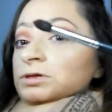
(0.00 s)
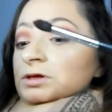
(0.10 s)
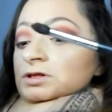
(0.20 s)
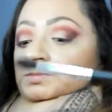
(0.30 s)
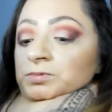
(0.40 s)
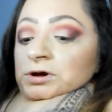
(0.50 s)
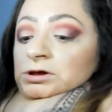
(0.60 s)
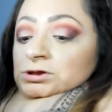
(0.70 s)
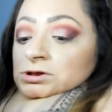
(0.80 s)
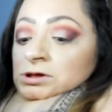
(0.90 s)
this
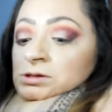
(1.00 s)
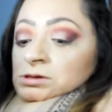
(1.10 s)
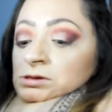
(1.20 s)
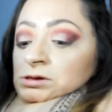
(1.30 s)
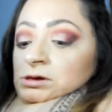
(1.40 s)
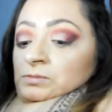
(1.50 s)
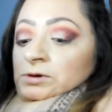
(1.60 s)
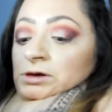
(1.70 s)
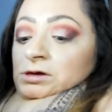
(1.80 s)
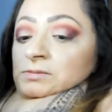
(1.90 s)
brush and
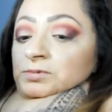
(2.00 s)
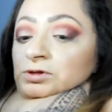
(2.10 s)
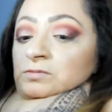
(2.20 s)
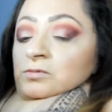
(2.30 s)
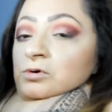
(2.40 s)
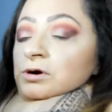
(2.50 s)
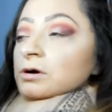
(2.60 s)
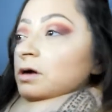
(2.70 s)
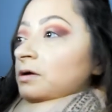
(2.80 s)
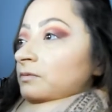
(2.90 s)
pick up some
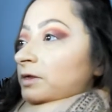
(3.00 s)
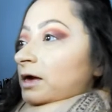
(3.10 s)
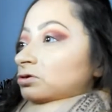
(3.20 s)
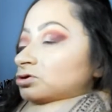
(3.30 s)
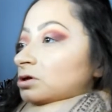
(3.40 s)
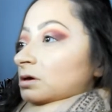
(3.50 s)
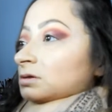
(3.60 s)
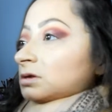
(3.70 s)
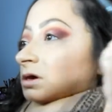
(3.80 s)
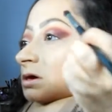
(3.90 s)
more of that
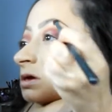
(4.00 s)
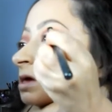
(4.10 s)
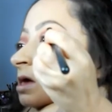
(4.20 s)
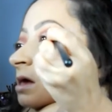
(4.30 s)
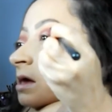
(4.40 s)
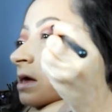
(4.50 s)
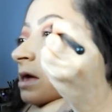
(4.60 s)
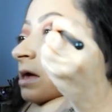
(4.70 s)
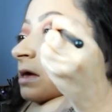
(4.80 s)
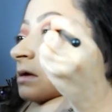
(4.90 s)
chocolate
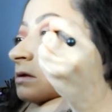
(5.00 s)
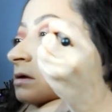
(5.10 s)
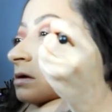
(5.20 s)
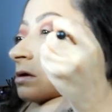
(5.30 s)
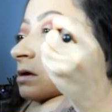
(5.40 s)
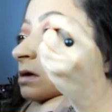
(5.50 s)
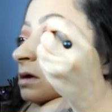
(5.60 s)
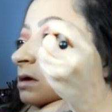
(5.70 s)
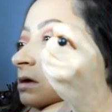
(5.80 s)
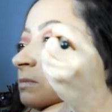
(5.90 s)
and
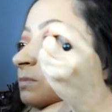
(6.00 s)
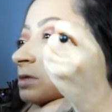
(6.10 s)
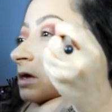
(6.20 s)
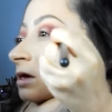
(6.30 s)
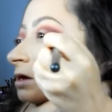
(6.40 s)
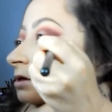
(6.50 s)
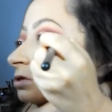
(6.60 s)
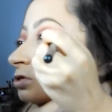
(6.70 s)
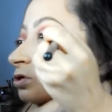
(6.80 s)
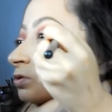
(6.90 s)
apply it
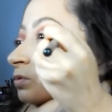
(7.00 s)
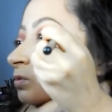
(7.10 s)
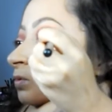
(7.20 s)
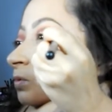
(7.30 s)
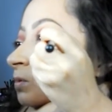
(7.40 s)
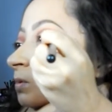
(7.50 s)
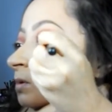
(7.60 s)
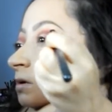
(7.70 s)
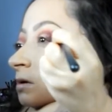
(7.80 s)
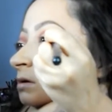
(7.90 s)
to
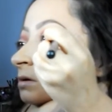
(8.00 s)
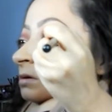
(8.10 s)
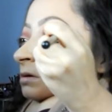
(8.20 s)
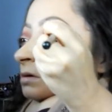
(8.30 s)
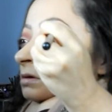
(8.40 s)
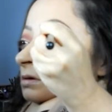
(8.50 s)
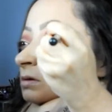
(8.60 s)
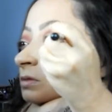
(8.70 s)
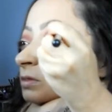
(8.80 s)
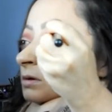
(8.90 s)

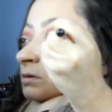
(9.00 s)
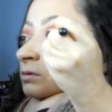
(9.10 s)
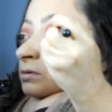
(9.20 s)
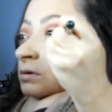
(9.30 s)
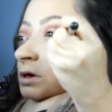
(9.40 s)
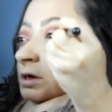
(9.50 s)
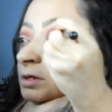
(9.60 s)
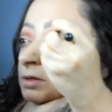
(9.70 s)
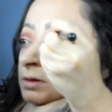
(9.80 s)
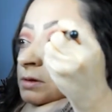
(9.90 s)
the
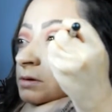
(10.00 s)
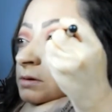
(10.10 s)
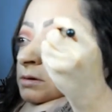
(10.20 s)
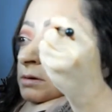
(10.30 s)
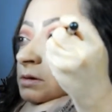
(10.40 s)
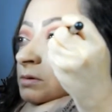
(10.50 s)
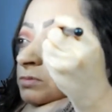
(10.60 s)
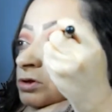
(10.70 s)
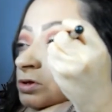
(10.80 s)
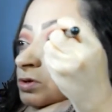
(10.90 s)
crease. And
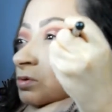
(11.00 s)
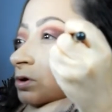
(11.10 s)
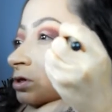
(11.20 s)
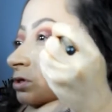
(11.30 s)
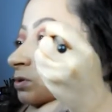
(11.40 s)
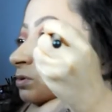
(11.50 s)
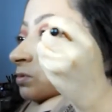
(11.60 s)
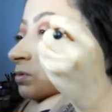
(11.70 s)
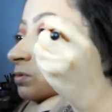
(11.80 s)
I'm just going to